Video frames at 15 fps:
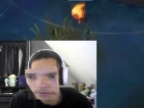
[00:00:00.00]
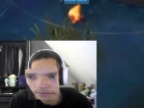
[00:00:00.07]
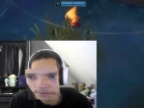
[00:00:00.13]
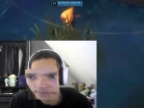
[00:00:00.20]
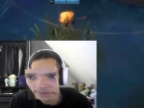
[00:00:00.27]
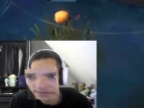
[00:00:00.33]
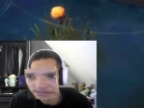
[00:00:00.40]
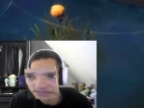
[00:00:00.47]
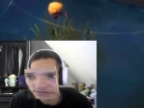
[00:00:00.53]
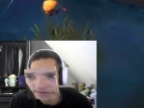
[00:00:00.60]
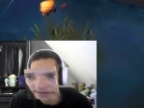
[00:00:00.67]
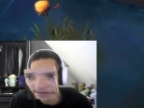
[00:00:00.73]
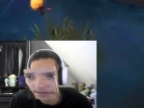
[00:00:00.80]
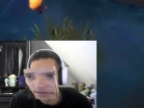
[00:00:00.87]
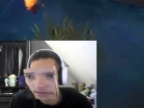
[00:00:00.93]
Finds the
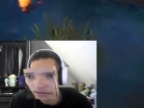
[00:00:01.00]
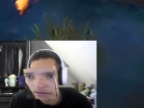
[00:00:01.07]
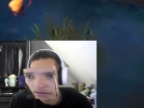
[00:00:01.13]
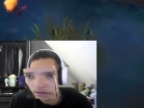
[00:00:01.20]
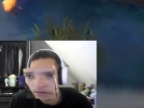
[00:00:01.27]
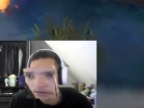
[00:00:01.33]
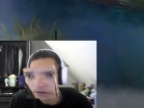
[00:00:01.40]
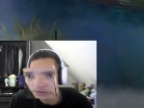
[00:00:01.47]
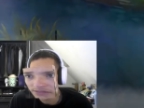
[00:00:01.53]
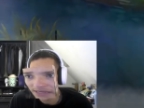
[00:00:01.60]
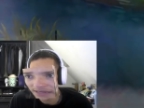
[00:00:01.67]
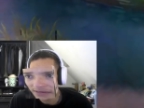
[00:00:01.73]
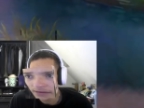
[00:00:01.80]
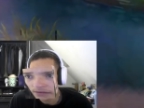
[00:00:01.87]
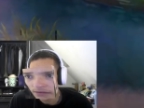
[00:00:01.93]
Soraka, goes
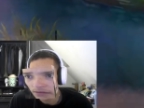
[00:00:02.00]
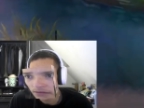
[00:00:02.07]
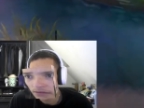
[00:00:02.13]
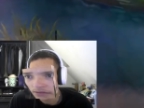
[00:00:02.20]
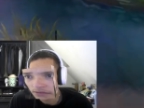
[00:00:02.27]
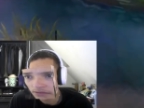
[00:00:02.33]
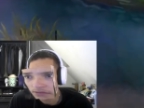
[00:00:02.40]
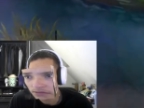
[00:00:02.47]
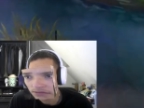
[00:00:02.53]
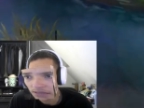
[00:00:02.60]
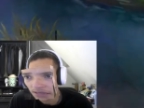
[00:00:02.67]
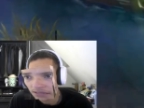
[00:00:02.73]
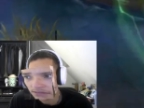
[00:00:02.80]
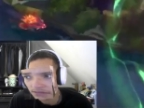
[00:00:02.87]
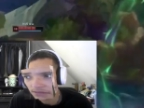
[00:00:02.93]
in,
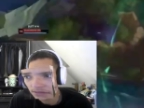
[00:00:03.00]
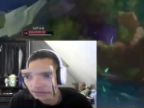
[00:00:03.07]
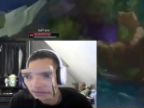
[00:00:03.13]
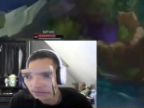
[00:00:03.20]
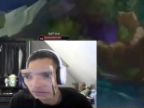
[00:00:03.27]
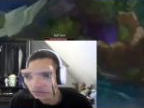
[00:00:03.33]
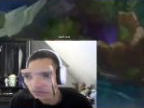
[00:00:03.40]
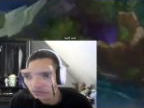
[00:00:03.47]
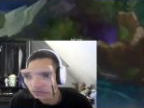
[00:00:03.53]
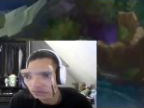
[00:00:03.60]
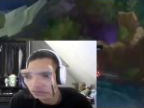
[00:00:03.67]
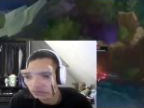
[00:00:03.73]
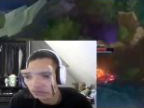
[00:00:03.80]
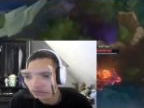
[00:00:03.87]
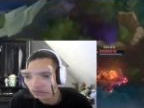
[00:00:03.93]
silences,
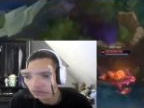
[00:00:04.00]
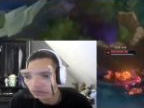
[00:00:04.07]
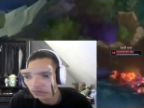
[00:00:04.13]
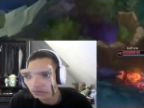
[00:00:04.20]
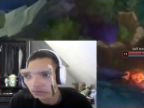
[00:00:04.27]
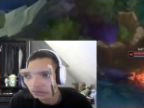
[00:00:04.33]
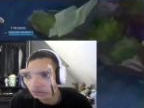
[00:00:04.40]
ooh,